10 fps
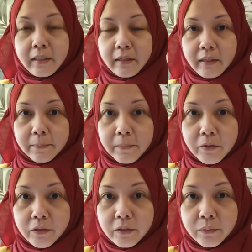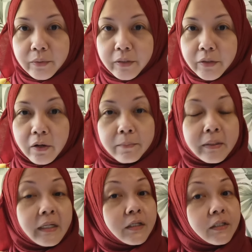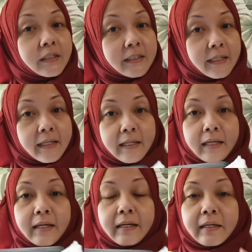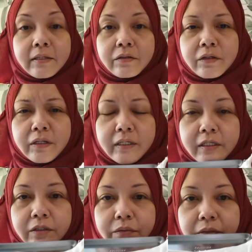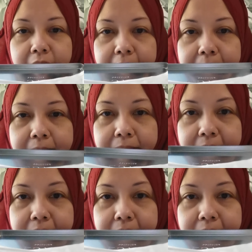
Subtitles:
a person with combination skin, so you can use them.